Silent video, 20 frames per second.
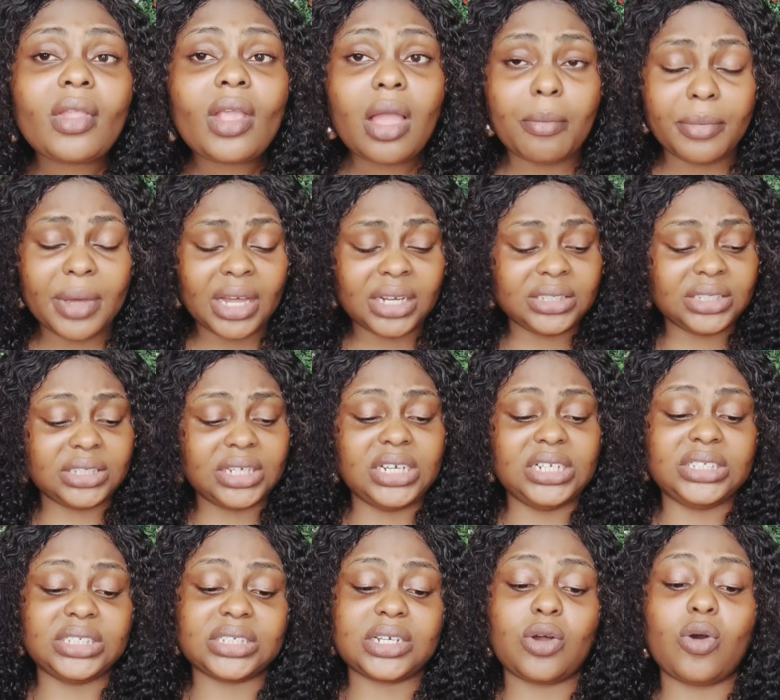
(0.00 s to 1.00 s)
but
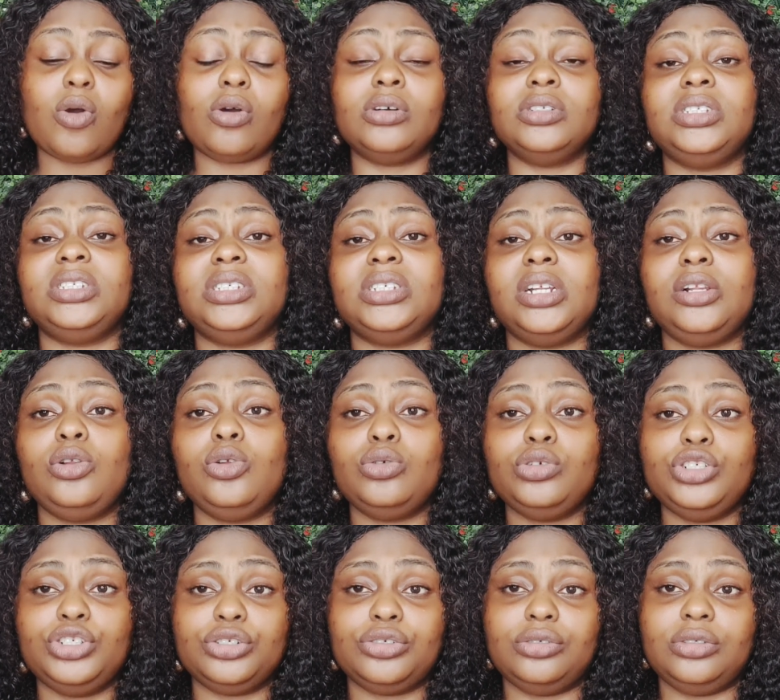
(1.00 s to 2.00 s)
it's called the
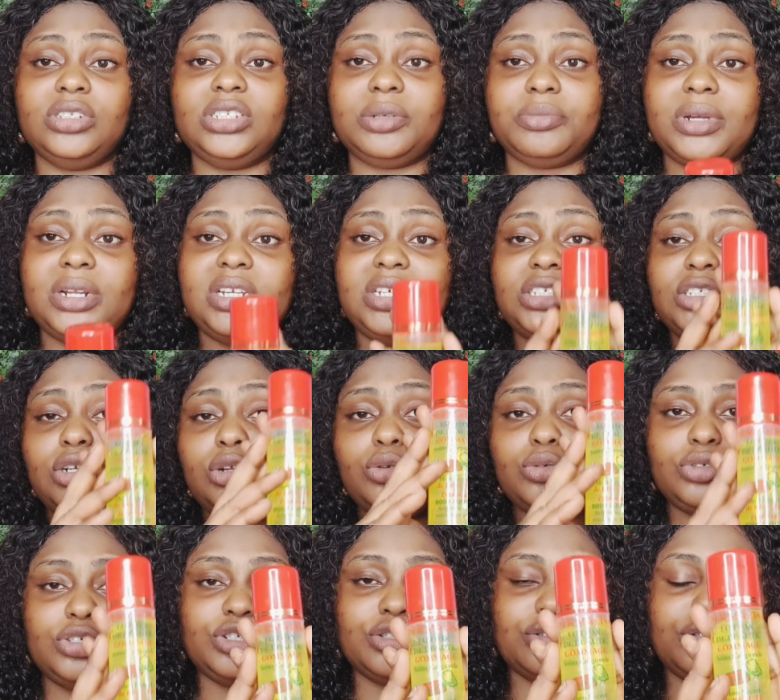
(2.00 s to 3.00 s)
lotion, Dermalis
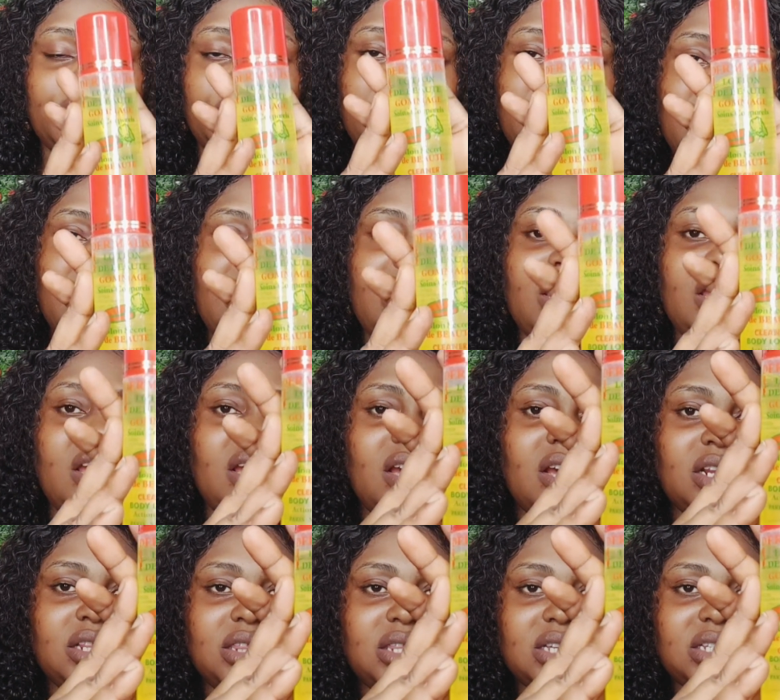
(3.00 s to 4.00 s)
lotion. Okay,
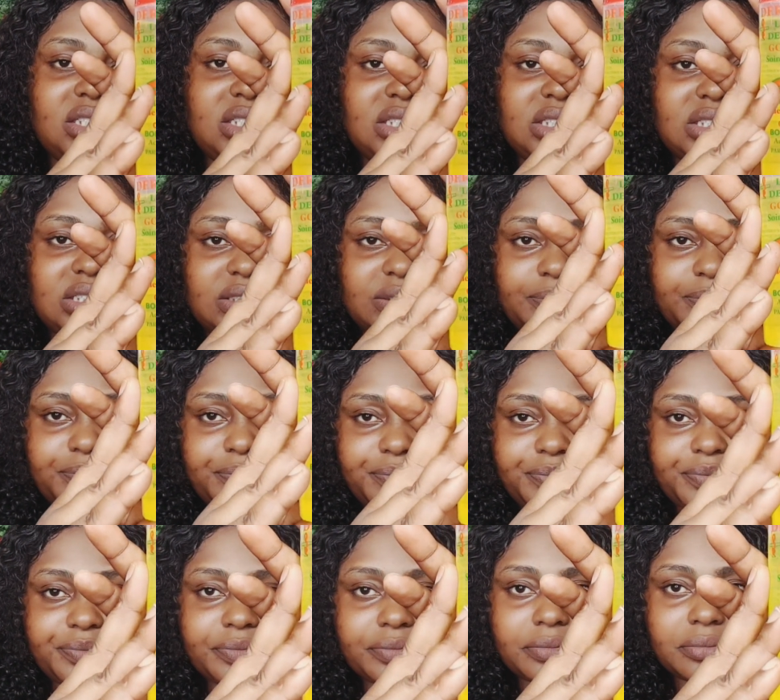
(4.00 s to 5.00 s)
this
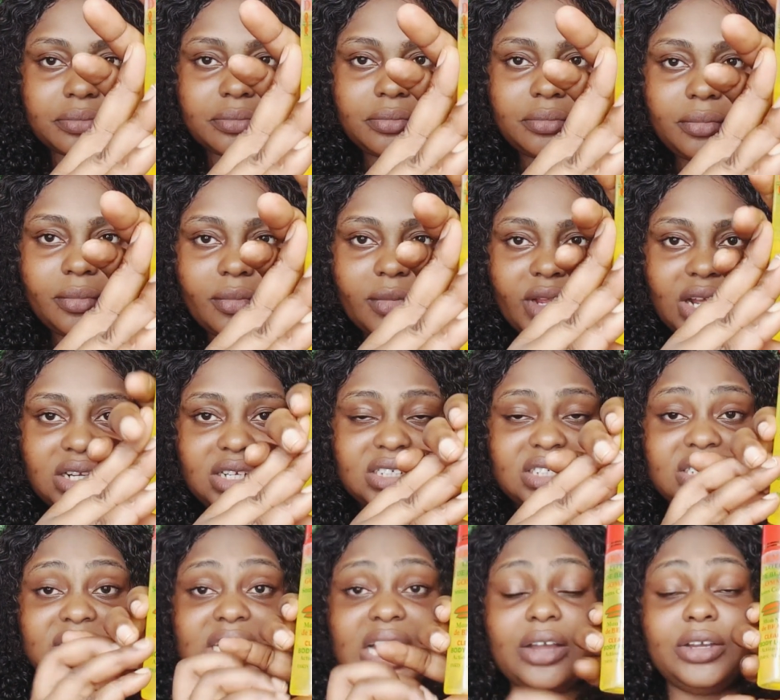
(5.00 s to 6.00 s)

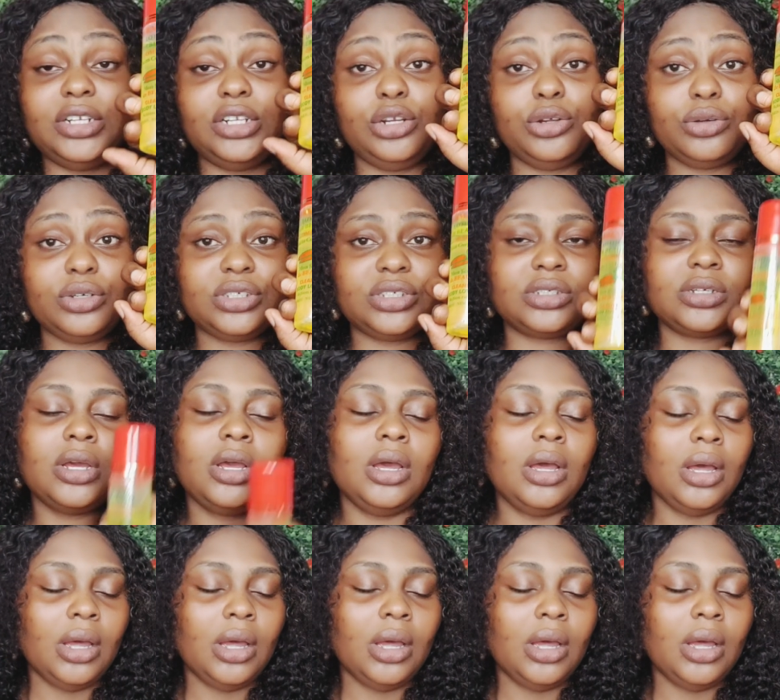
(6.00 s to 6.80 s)
is how it looks.